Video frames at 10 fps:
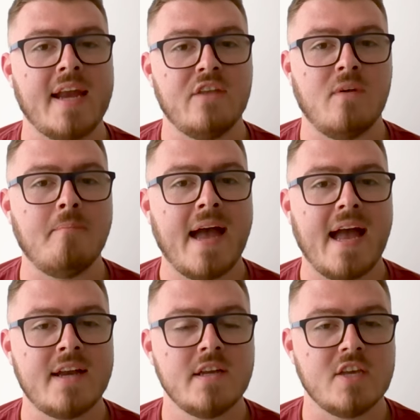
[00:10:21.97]
And if a
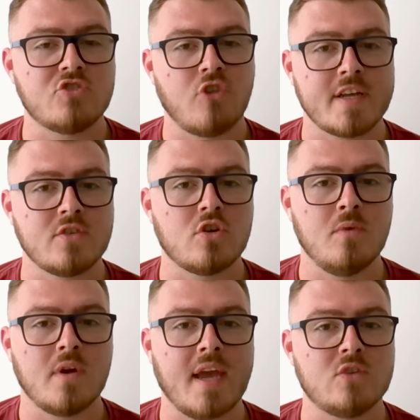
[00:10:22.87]
man is trying to
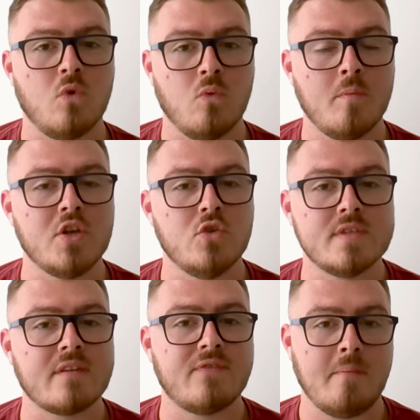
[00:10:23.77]
communicate to a woman
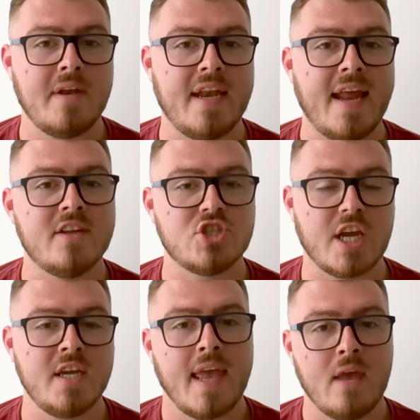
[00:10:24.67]
using feminine
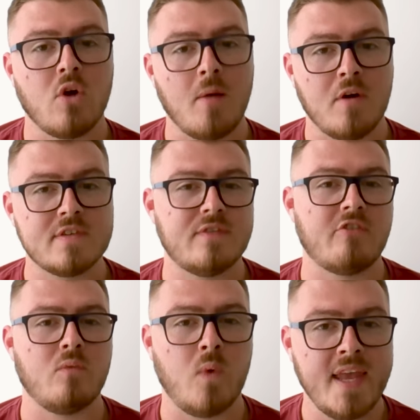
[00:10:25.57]
energy, he will come off as
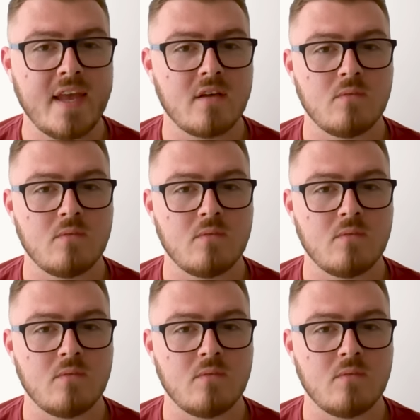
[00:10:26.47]
very weak,